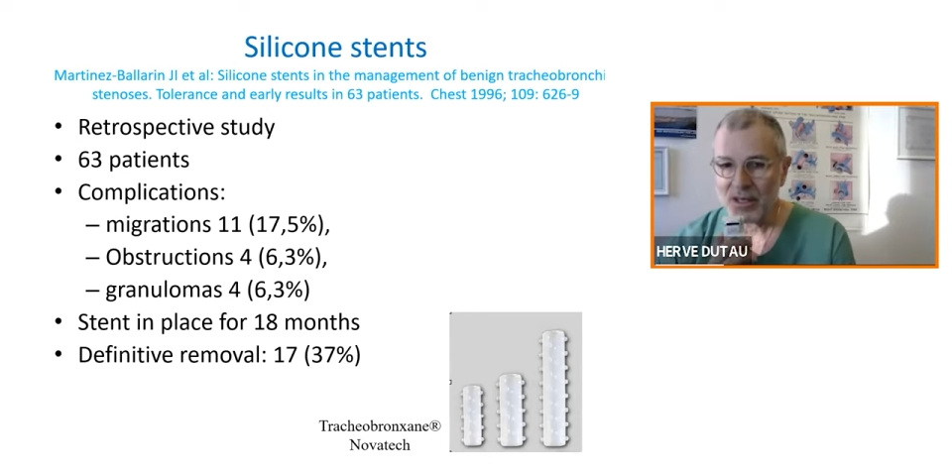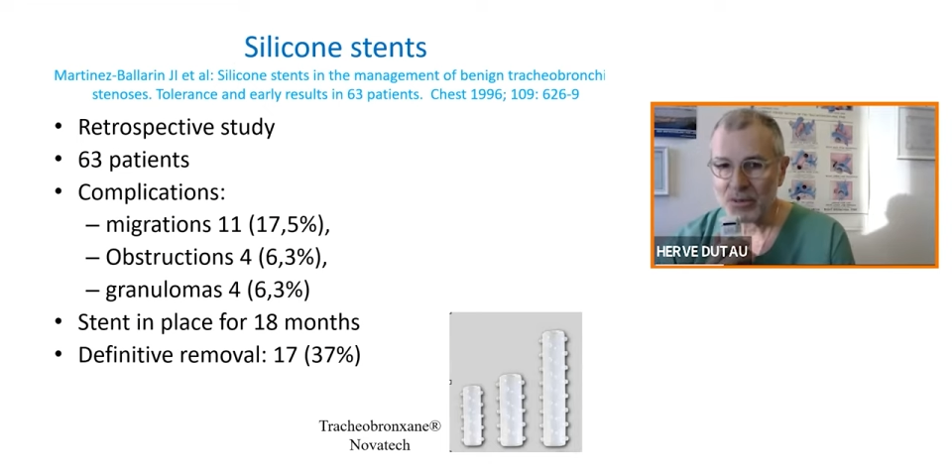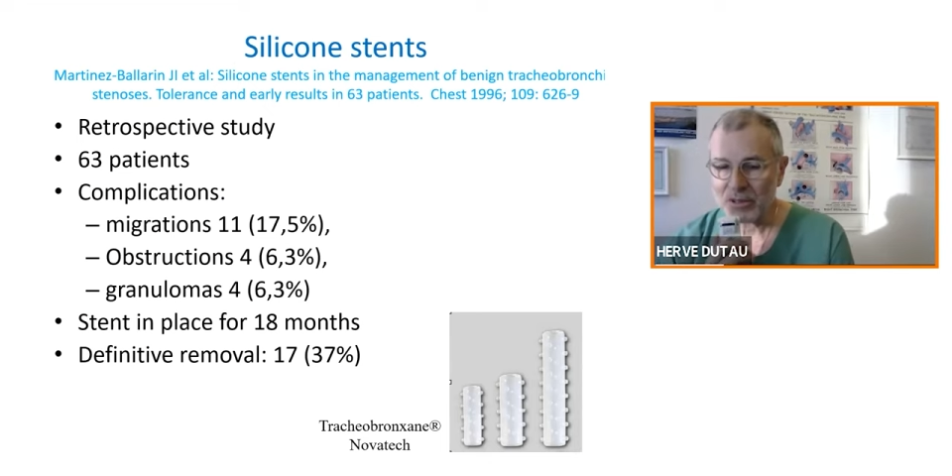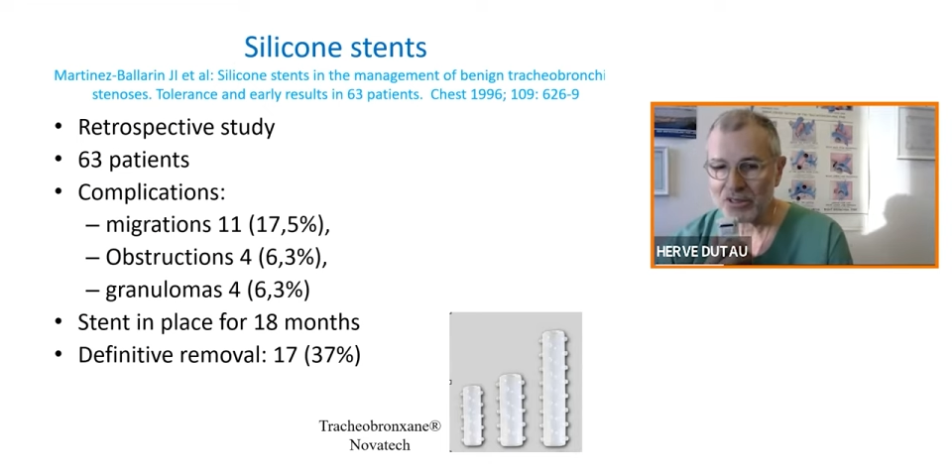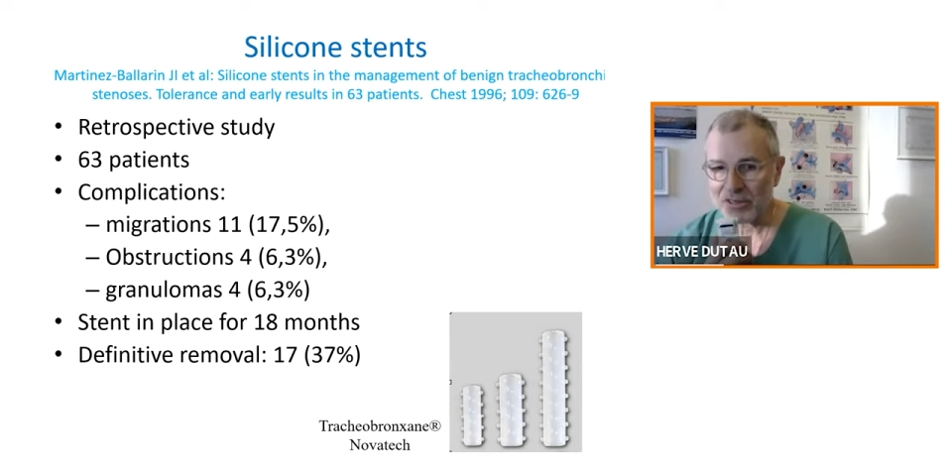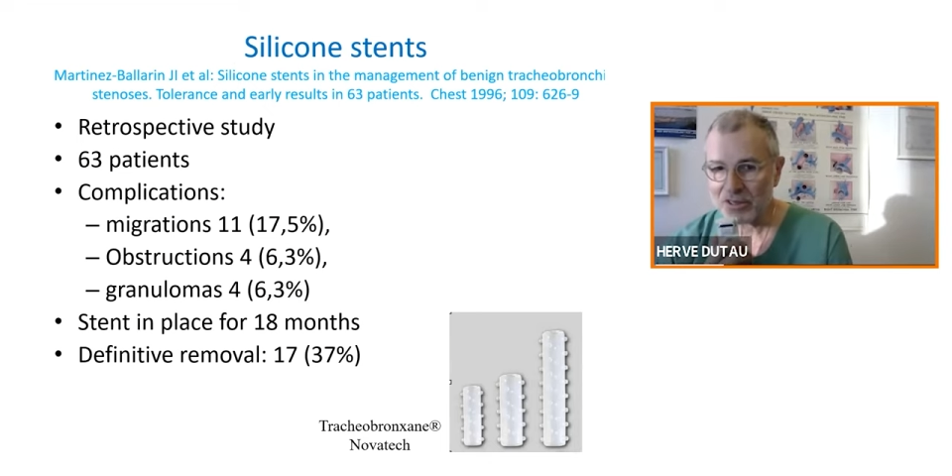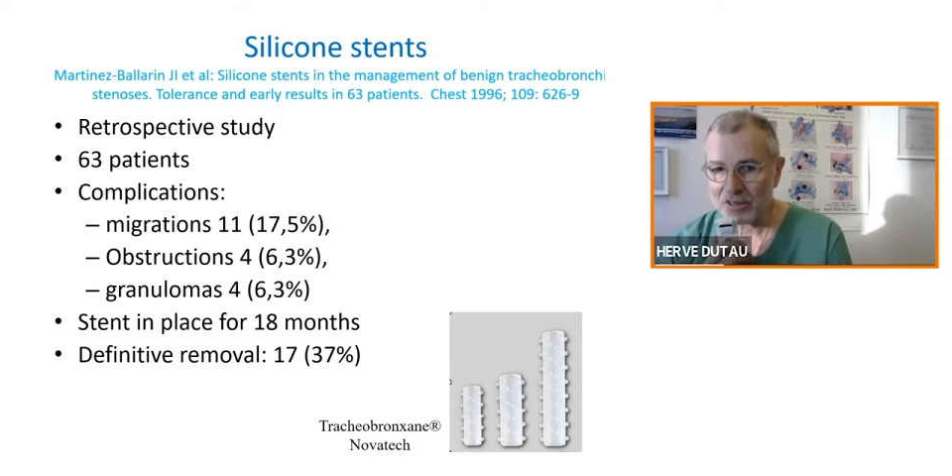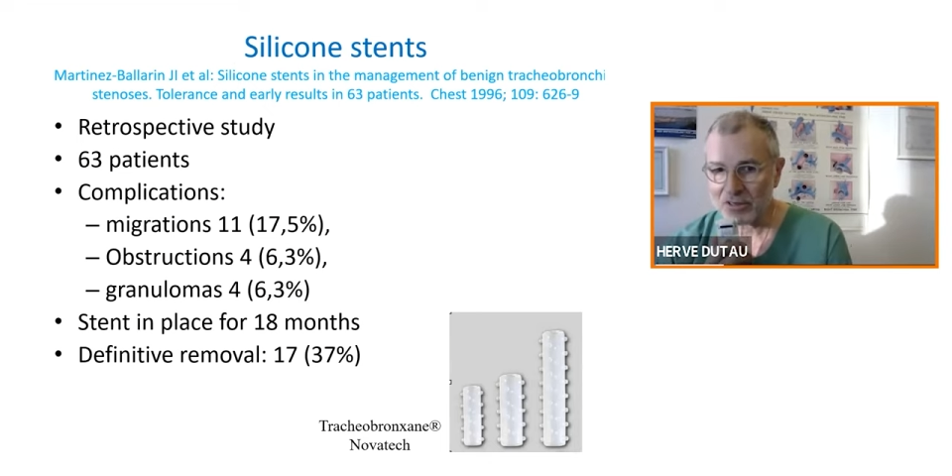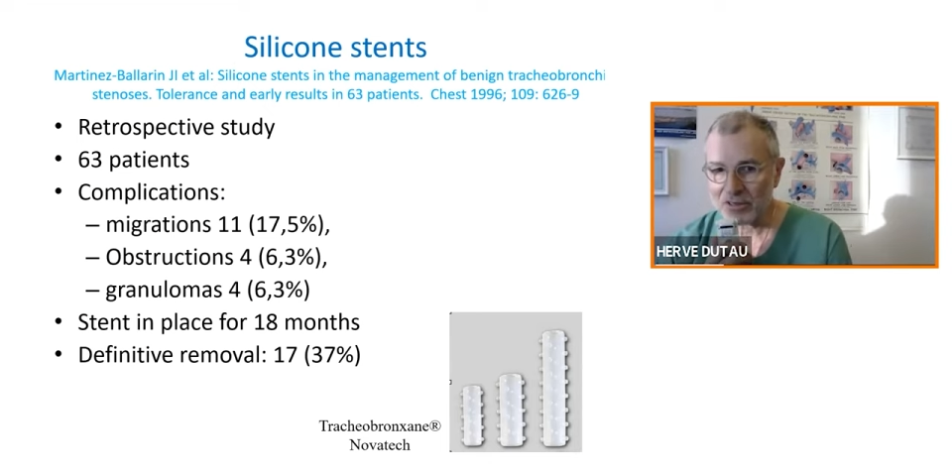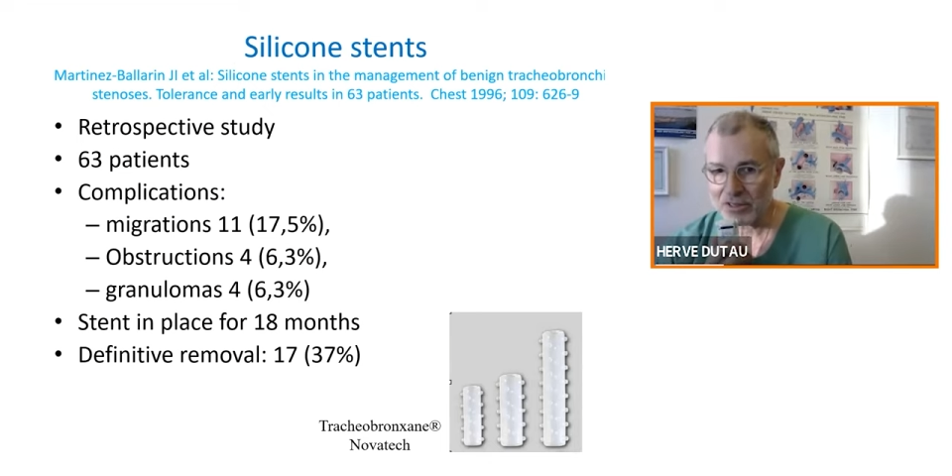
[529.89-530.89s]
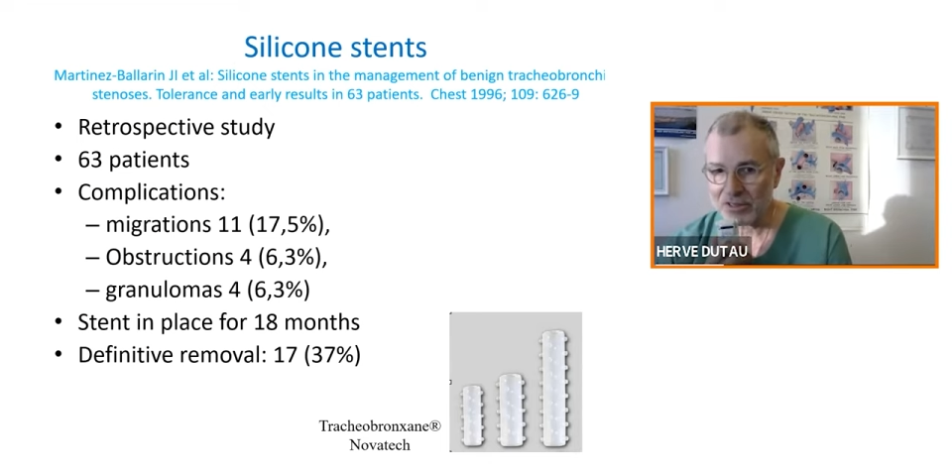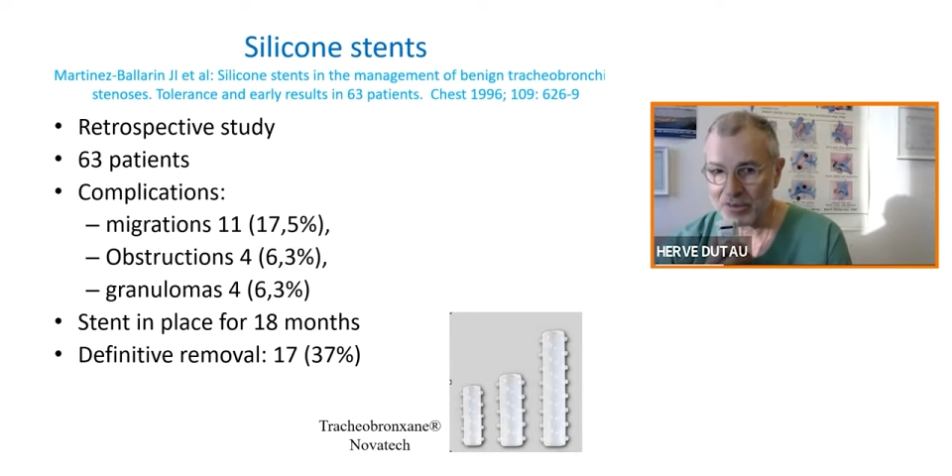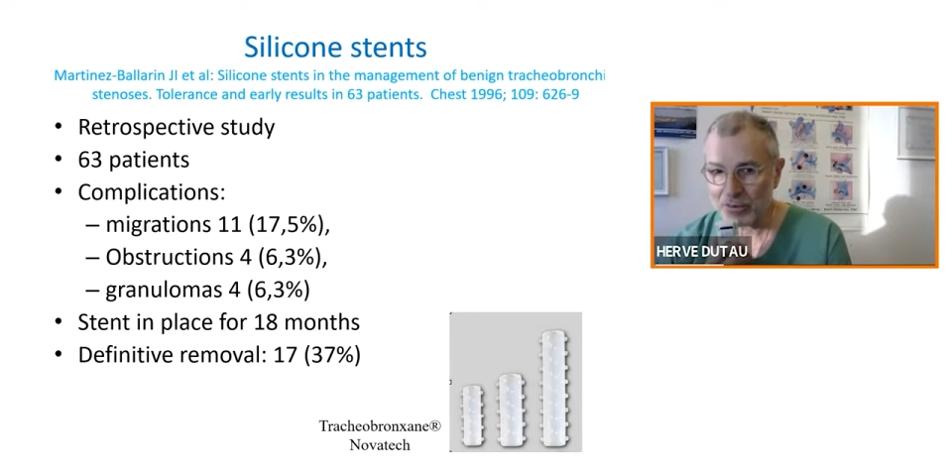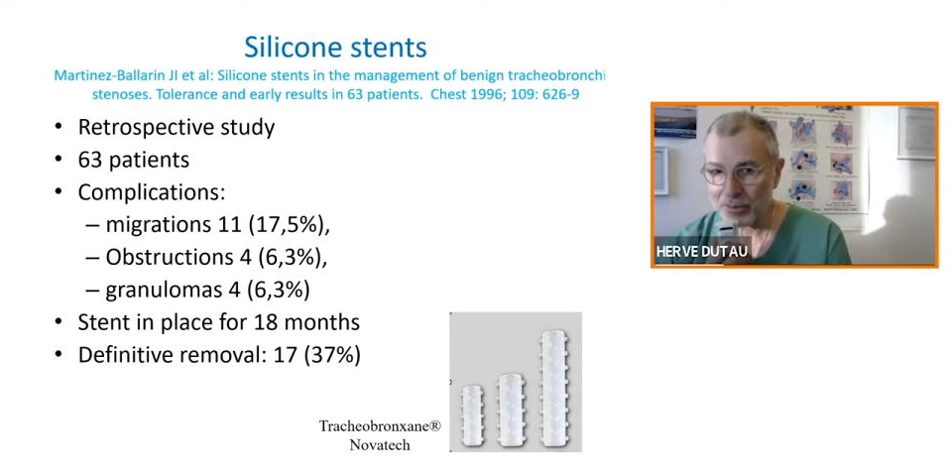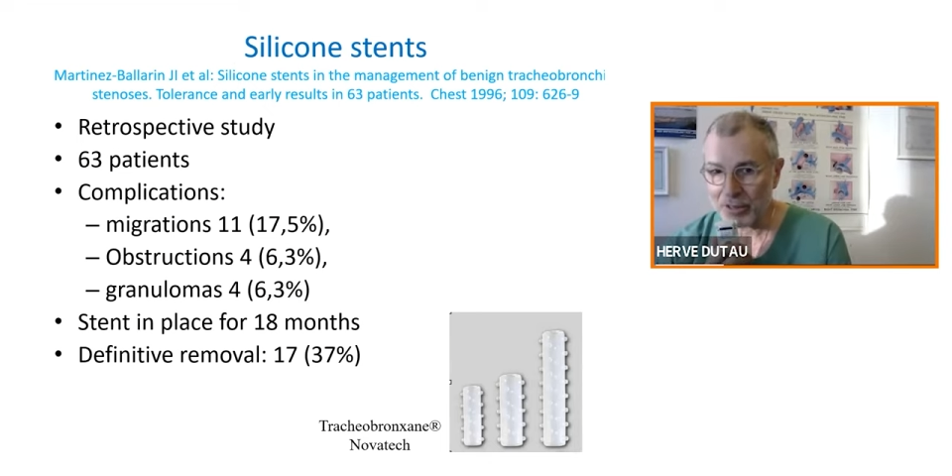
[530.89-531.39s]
with 63